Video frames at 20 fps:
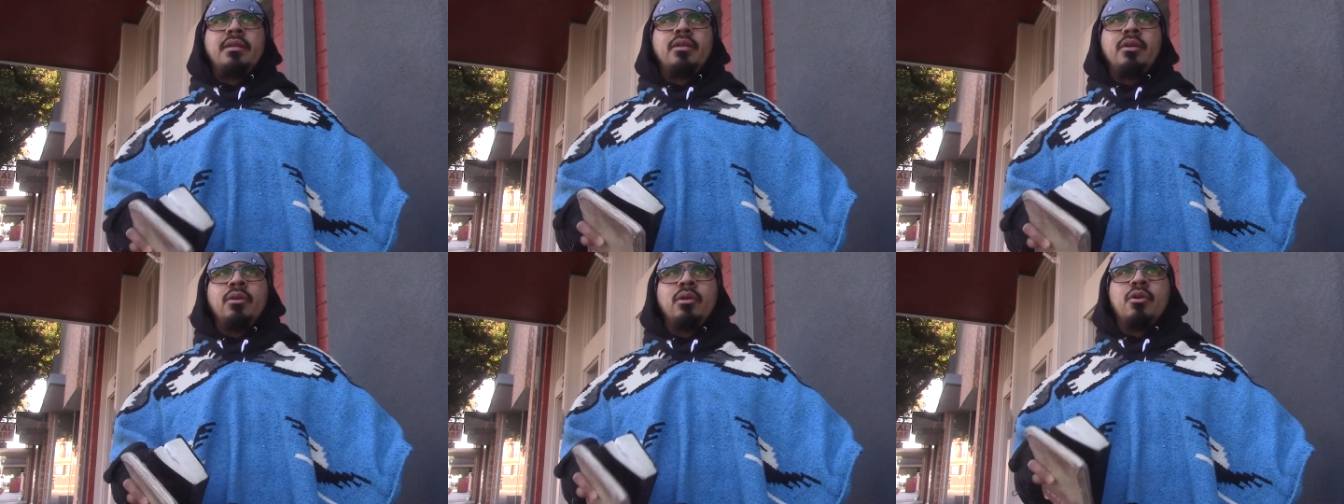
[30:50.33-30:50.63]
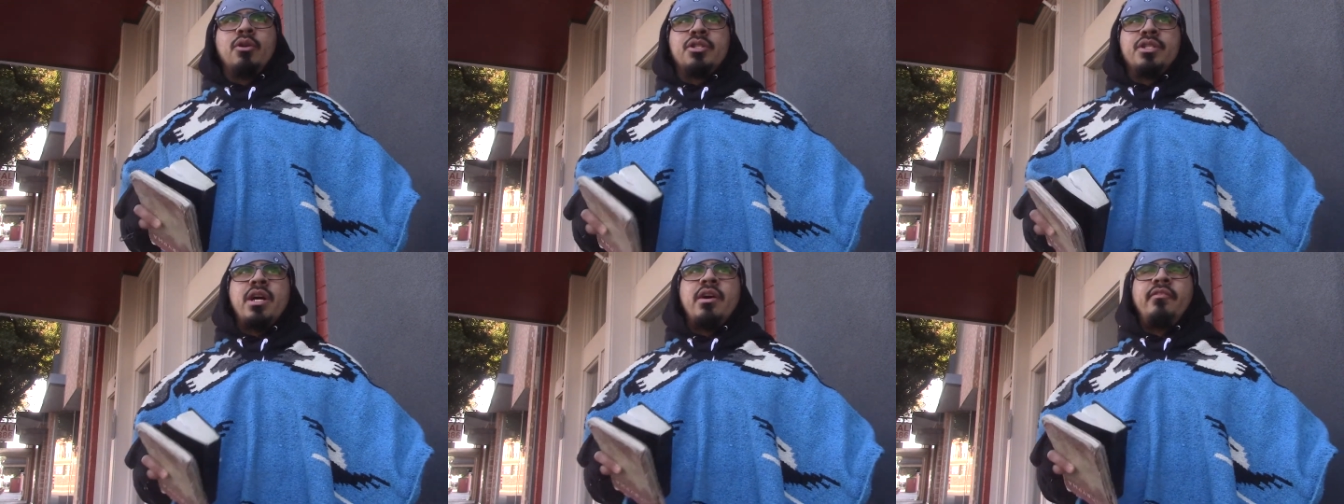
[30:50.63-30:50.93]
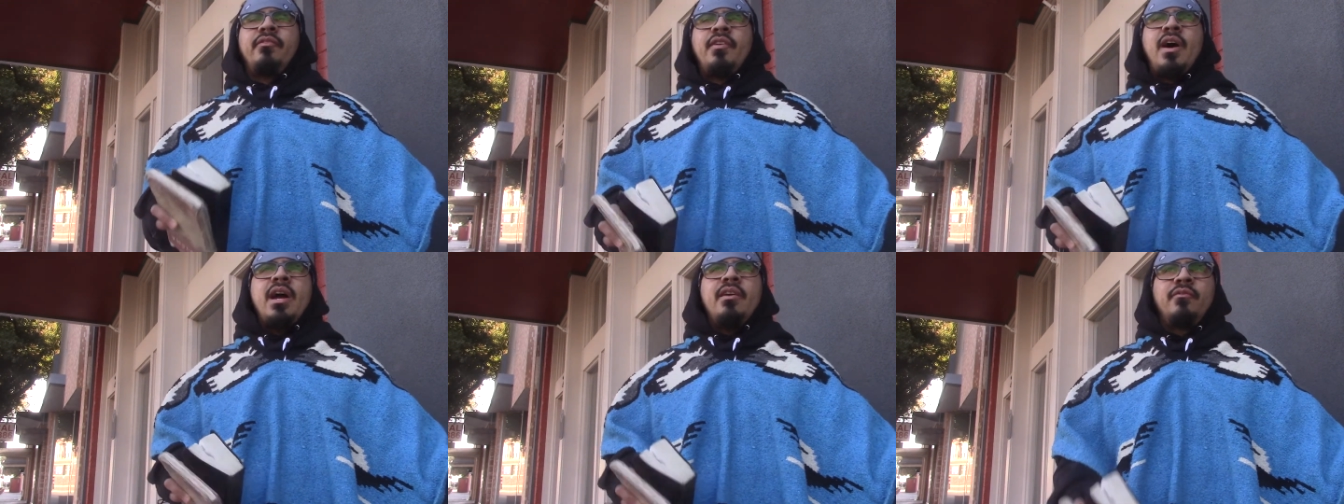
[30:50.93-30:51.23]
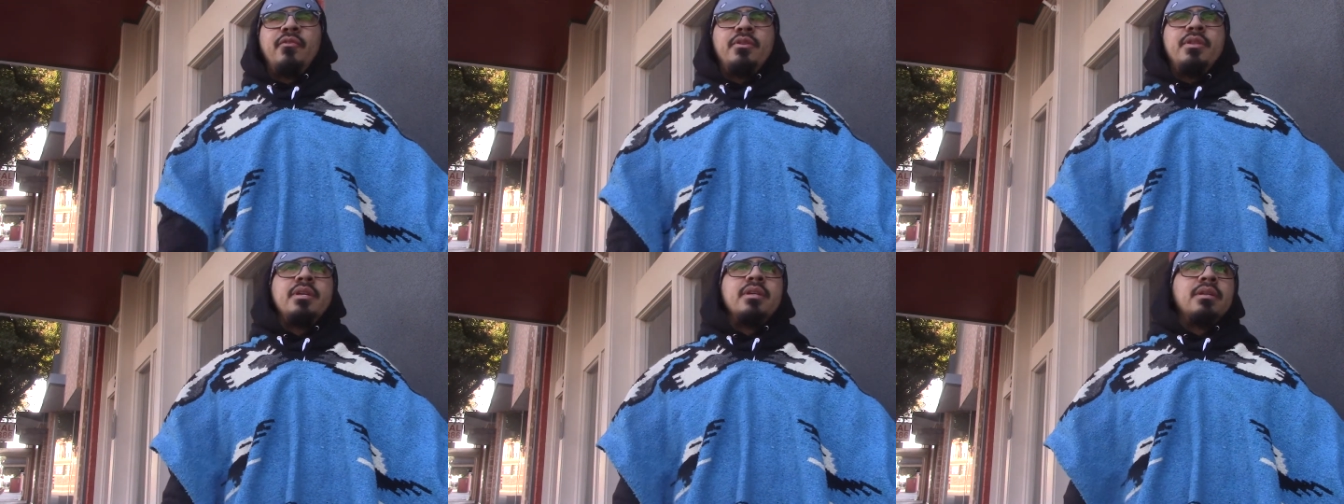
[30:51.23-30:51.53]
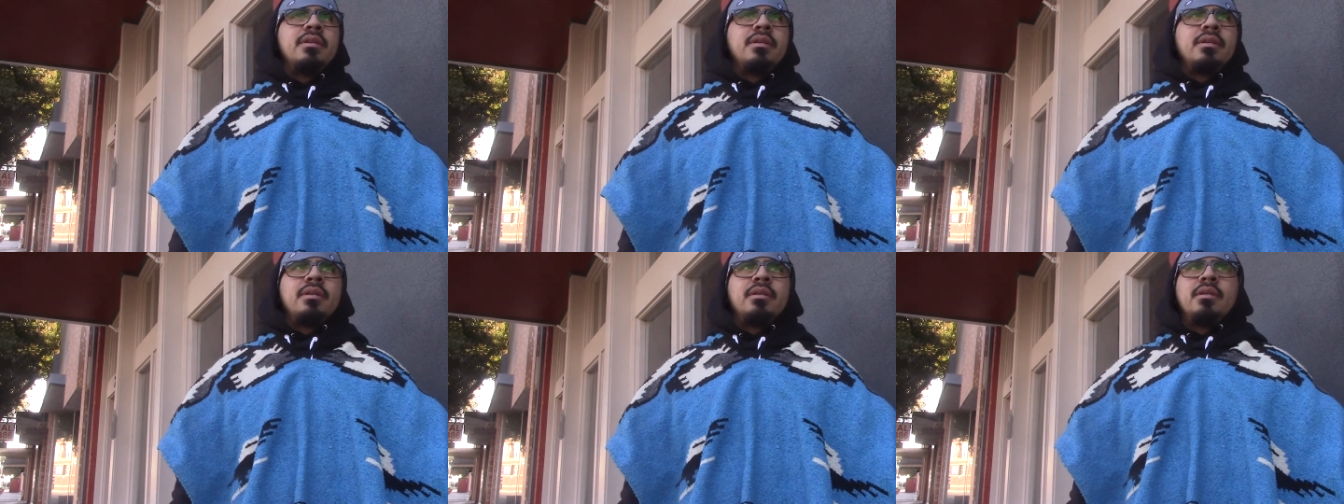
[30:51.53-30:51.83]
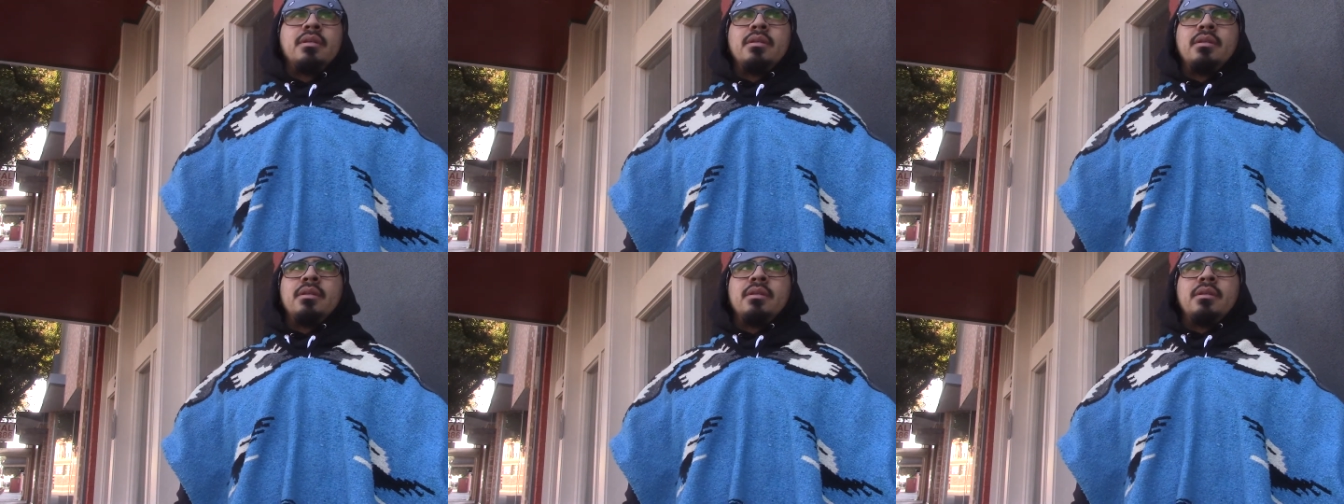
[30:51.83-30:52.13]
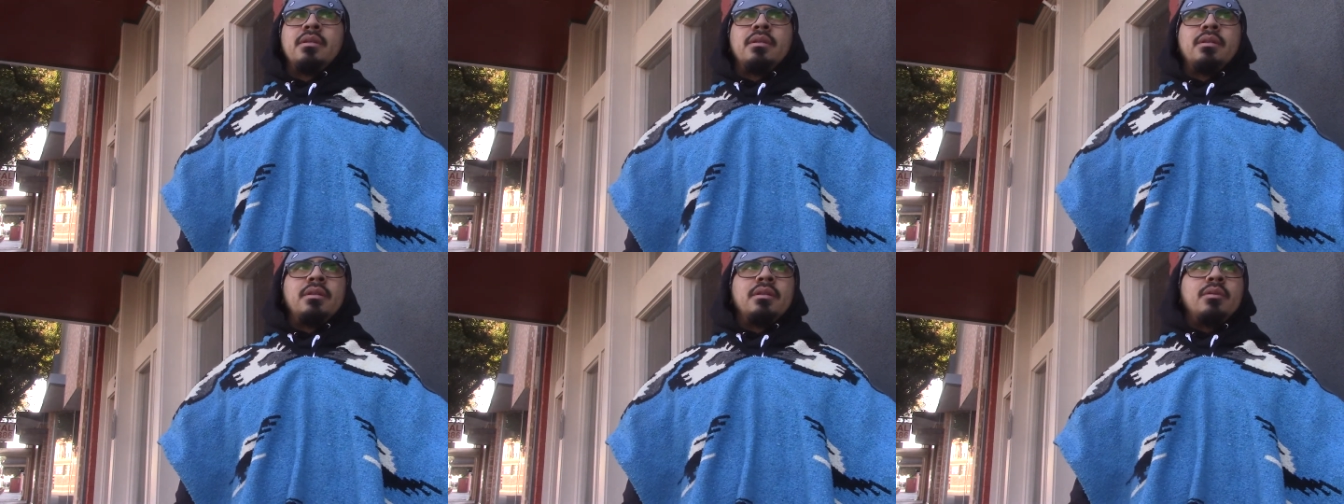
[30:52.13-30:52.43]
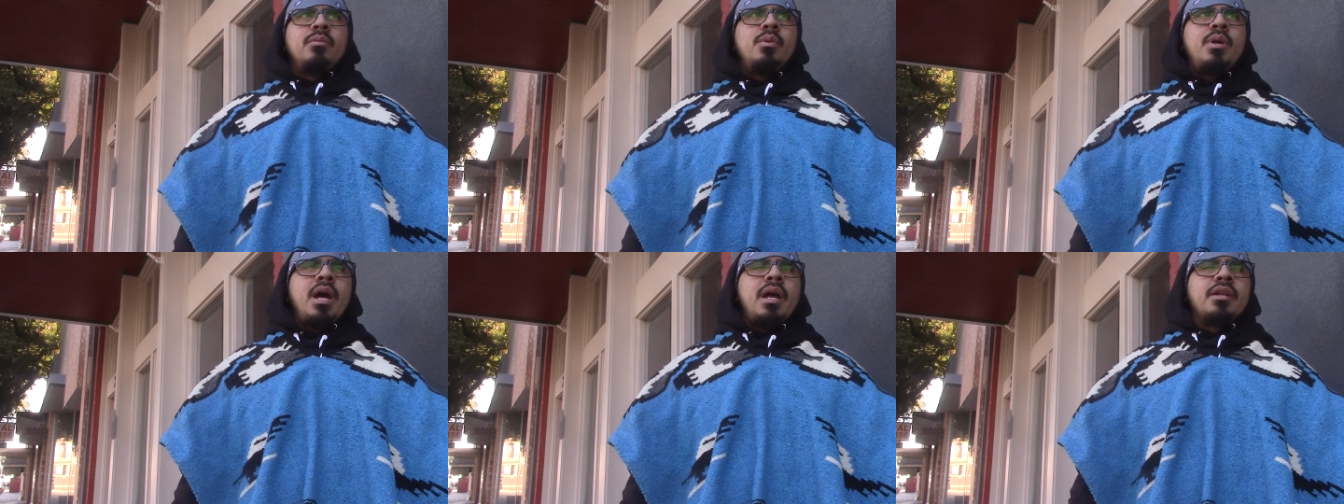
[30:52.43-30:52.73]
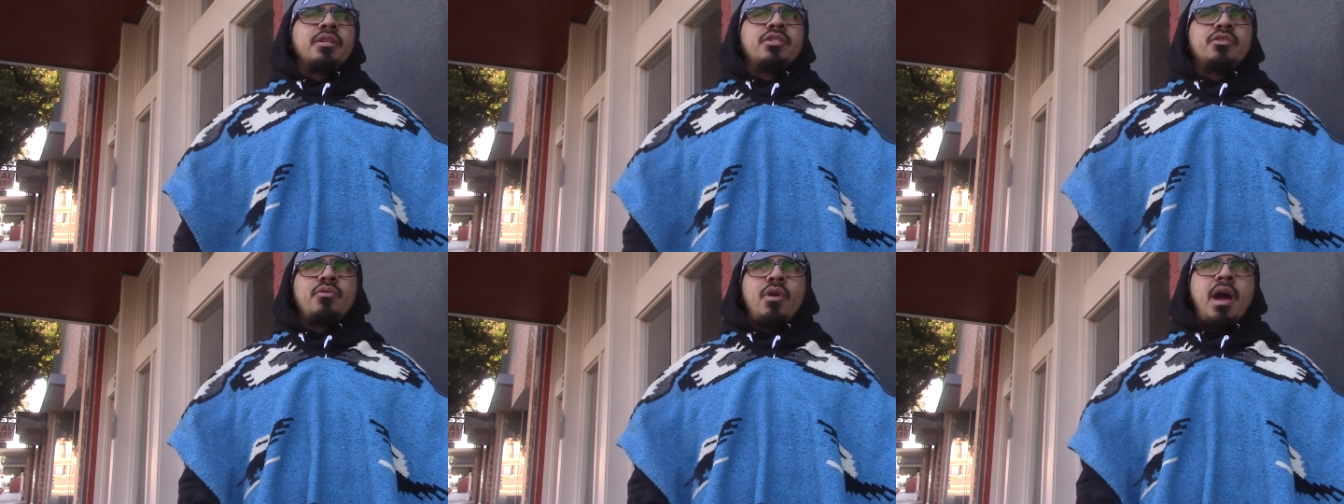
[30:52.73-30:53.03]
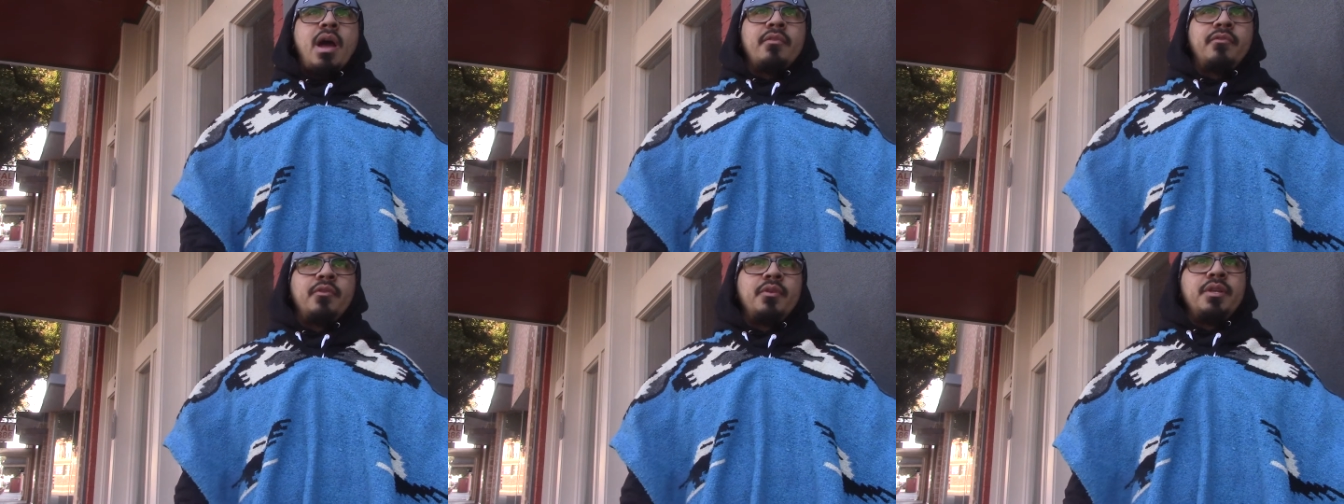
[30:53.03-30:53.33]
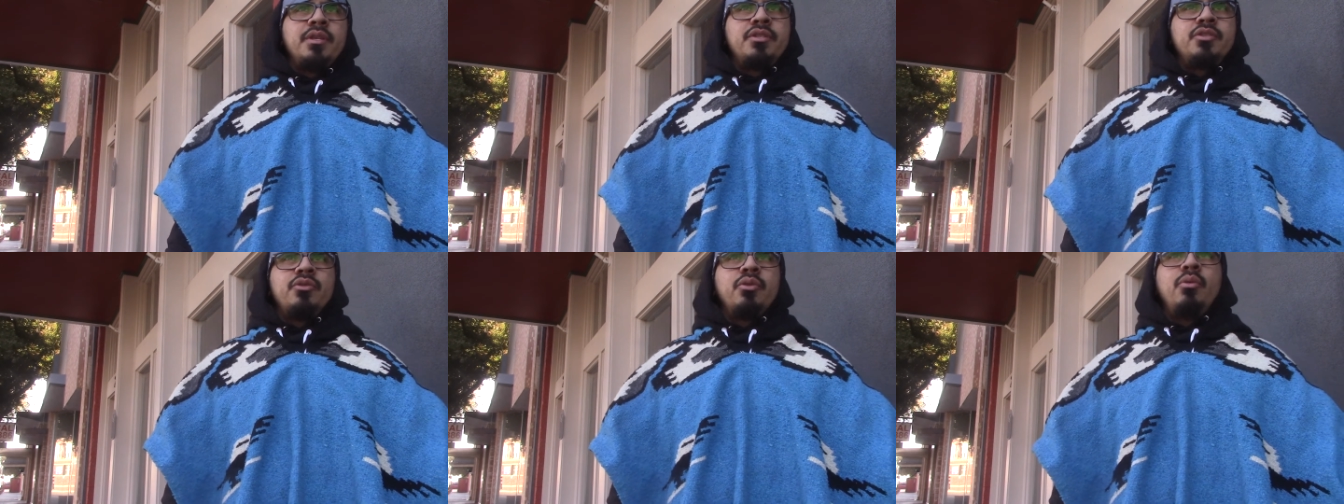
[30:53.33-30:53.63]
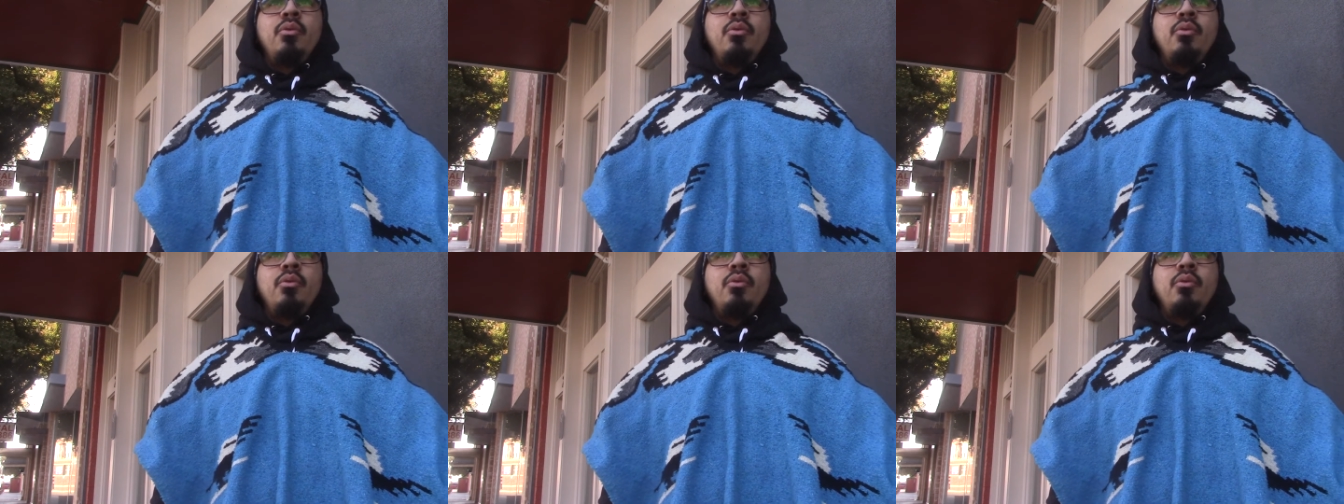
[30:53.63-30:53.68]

and the Lord shall fight for thee. We've got to strive for this truth.